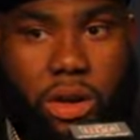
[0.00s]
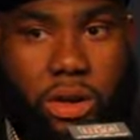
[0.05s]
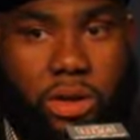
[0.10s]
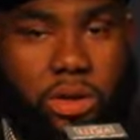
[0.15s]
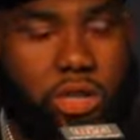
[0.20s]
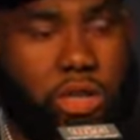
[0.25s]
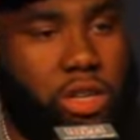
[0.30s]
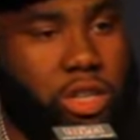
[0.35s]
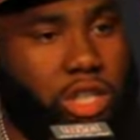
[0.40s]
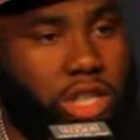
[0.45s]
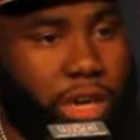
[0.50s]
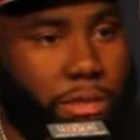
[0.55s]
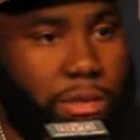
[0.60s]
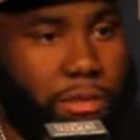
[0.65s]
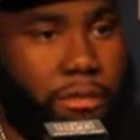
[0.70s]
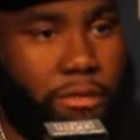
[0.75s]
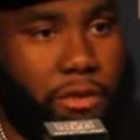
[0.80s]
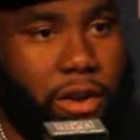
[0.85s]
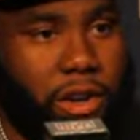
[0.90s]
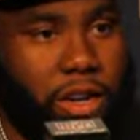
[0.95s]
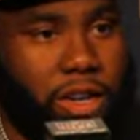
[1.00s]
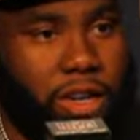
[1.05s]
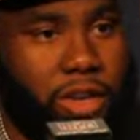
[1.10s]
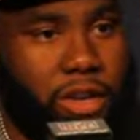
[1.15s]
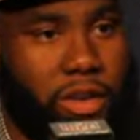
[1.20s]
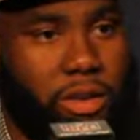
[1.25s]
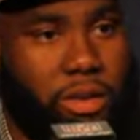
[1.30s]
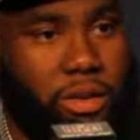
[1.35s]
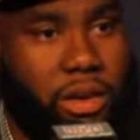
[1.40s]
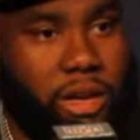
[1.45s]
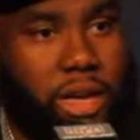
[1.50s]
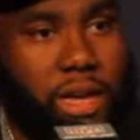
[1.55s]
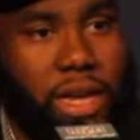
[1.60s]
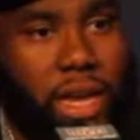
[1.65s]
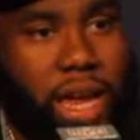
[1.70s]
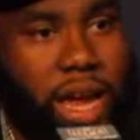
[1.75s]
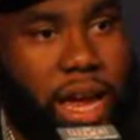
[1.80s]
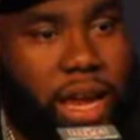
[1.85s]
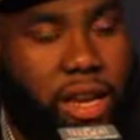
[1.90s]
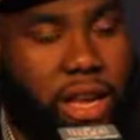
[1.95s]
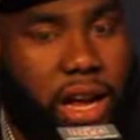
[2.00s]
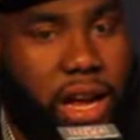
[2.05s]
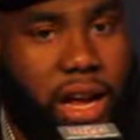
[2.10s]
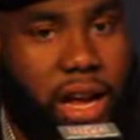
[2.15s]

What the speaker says: who's going to jump in front of you. And,